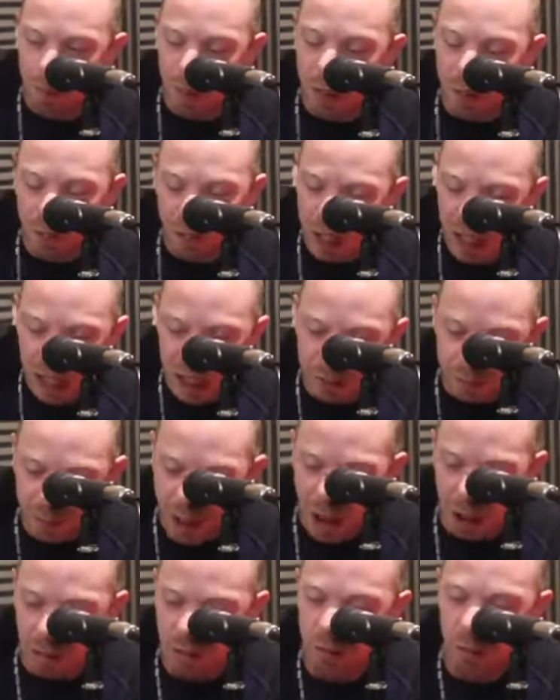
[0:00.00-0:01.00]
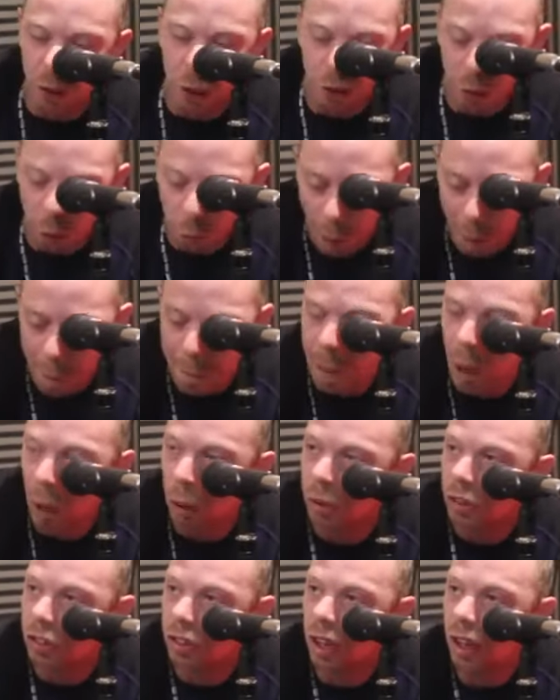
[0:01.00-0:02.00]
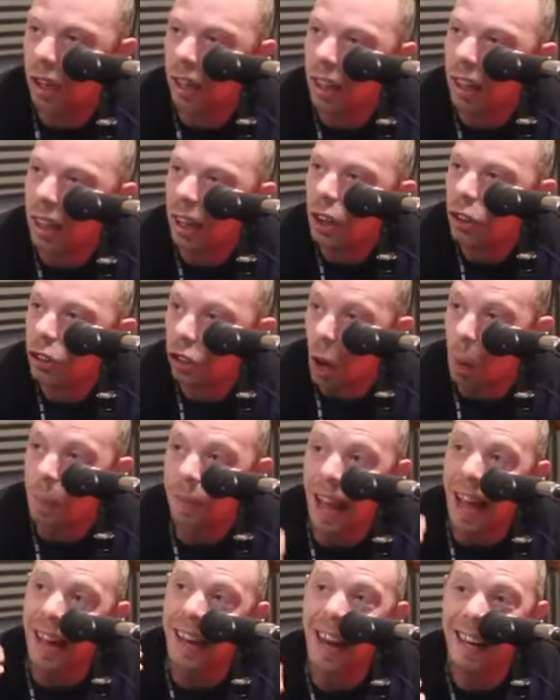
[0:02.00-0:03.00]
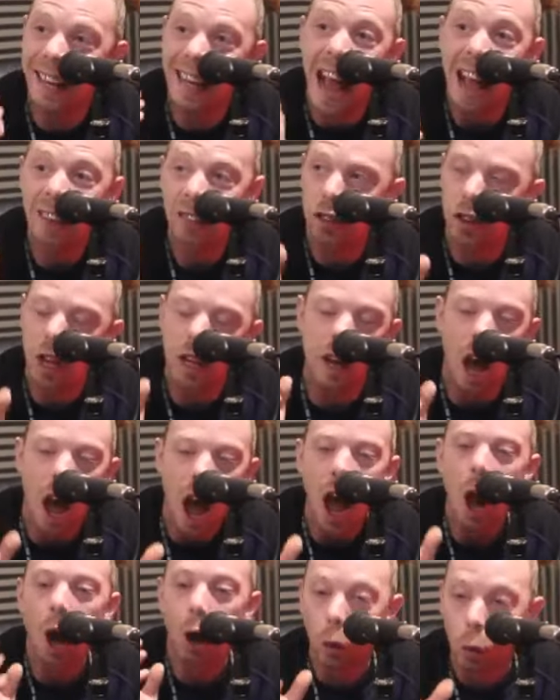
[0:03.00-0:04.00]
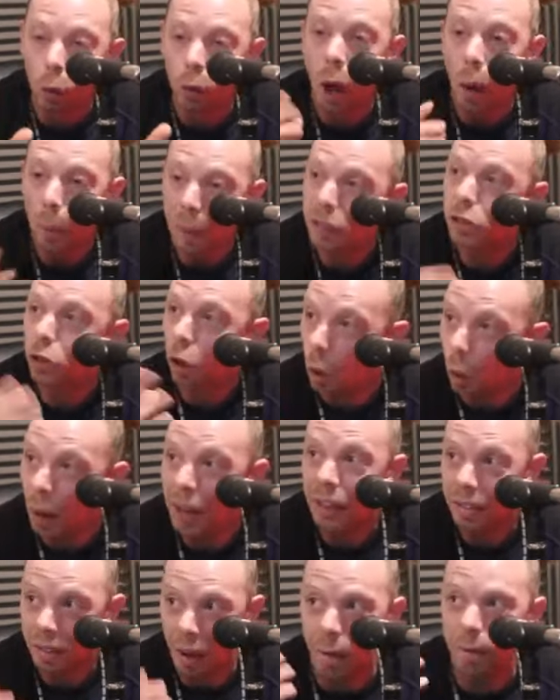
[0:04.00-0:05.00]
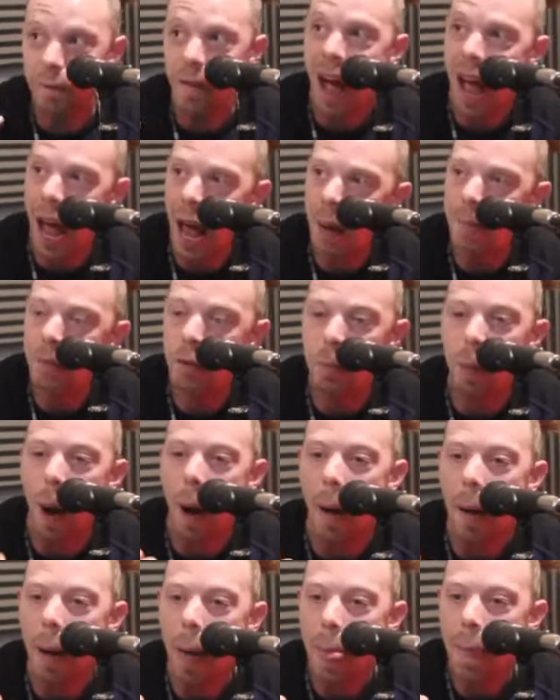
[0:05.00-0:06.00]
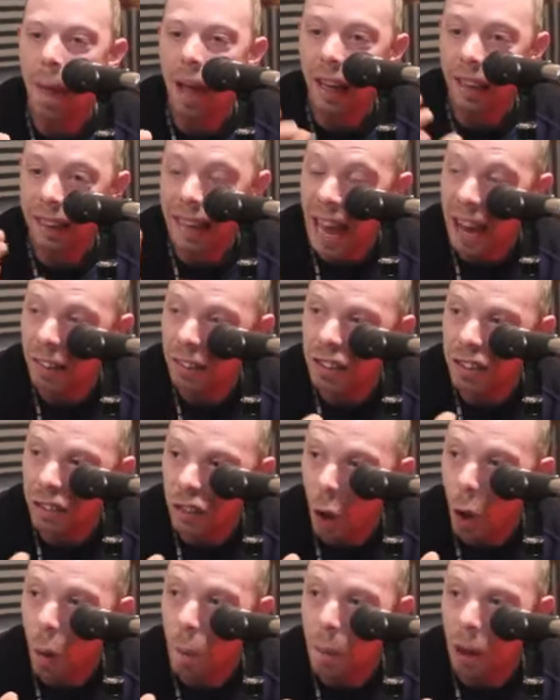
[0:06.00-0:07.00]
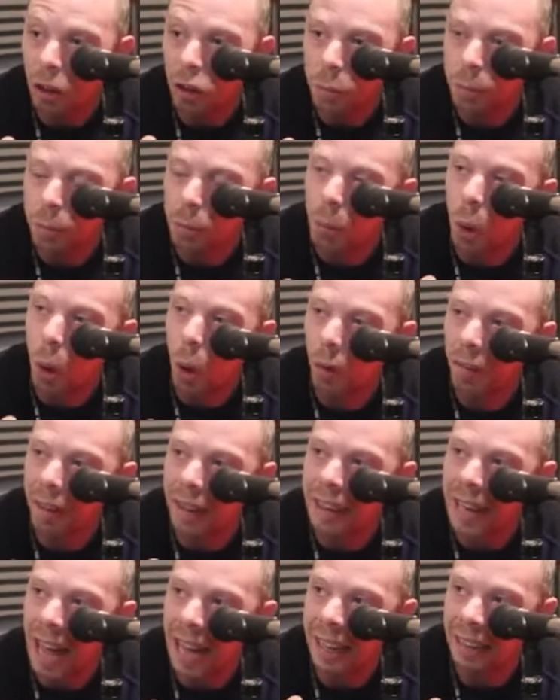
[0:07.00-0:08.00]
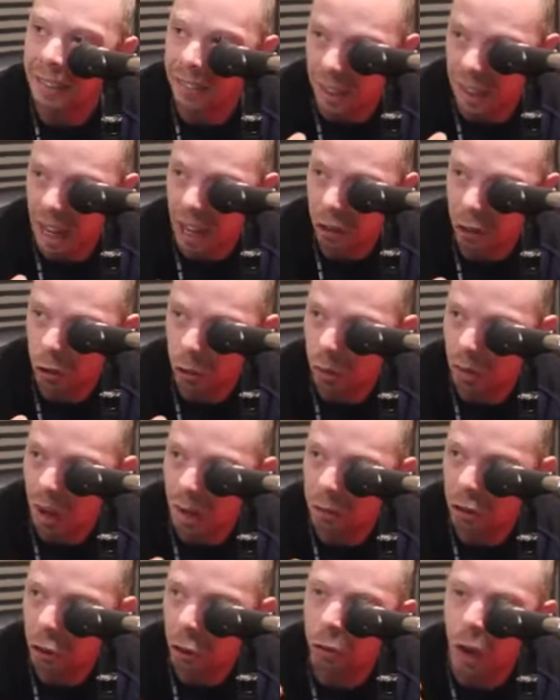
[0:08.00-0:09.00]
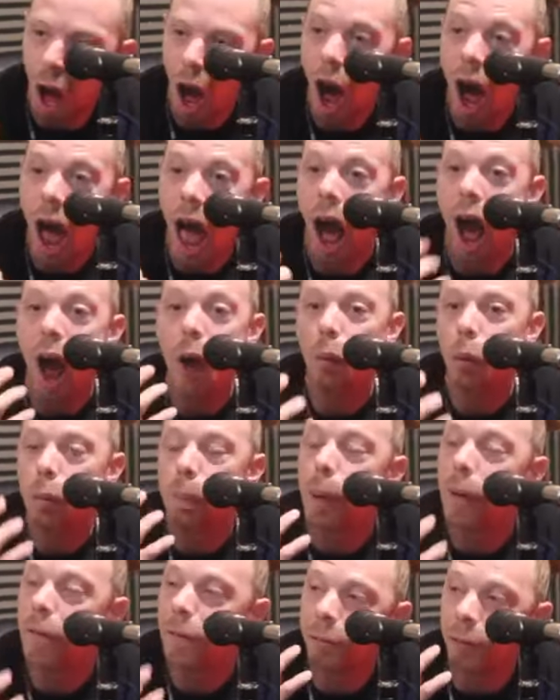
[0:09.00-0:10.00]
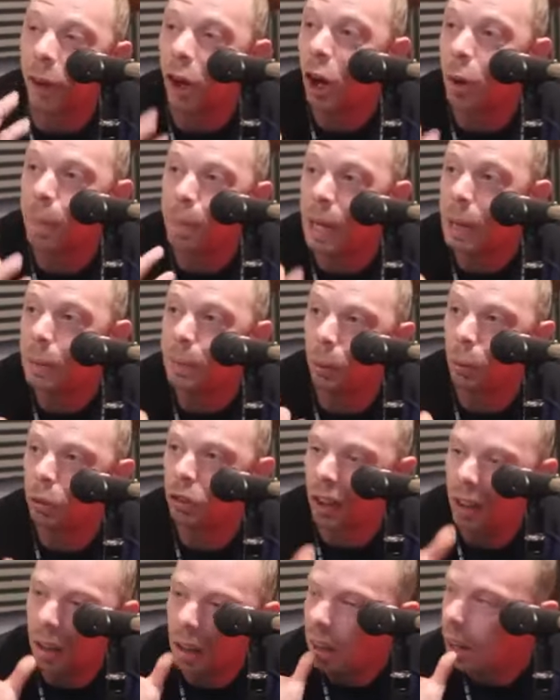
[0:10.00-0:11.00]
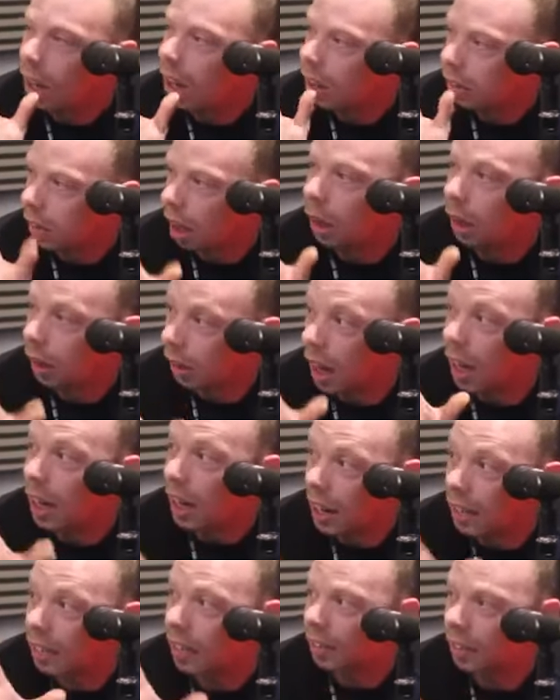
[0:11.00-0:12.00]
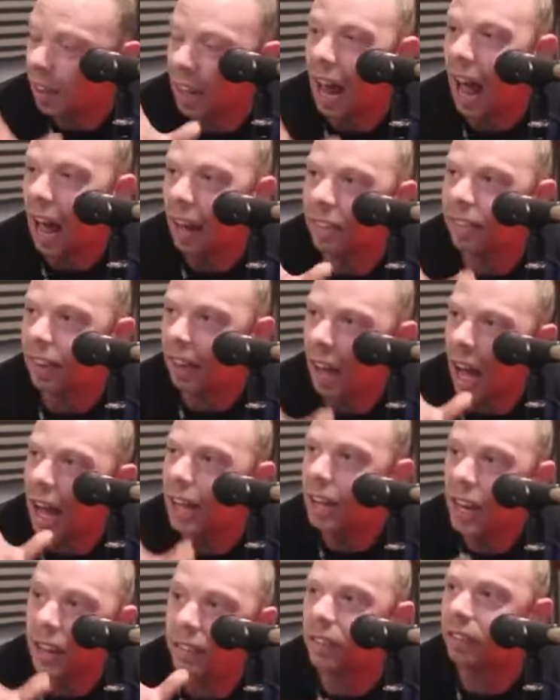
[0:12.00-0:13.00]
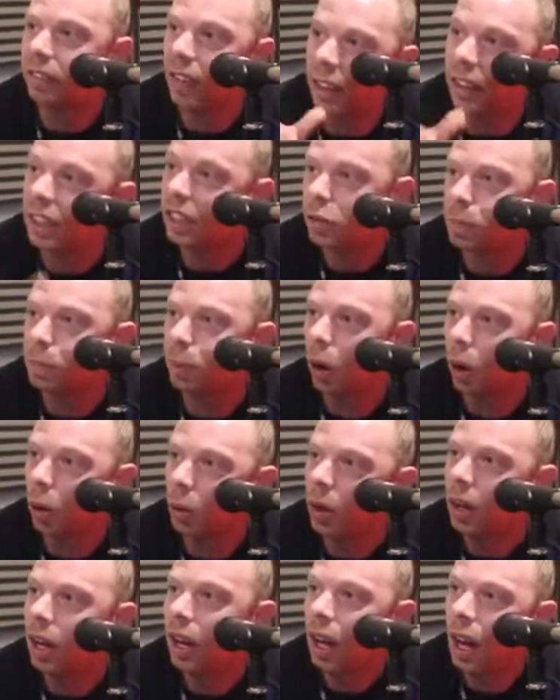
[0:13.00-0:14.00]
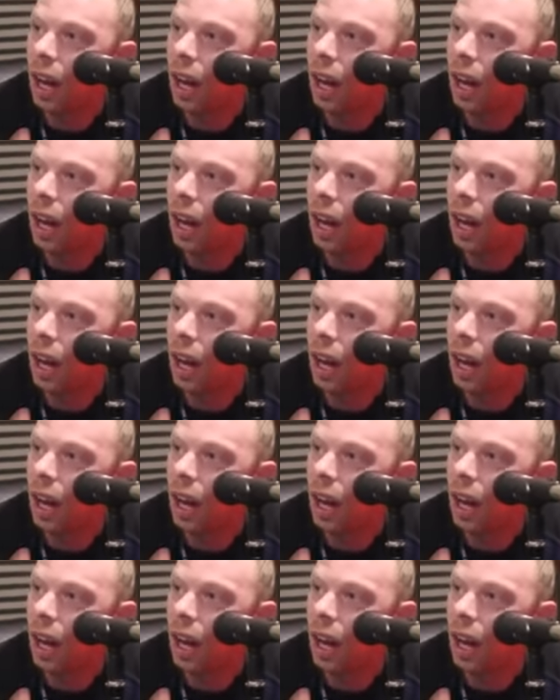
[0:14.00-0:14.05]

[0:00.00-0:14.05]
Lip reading: 15,000 views in one post. Do you know what I'm saying? And that's although it's caught in his vibes, but there is so much more in that international love tune that I would prefer people to listen to that and say like, listen to this, bro.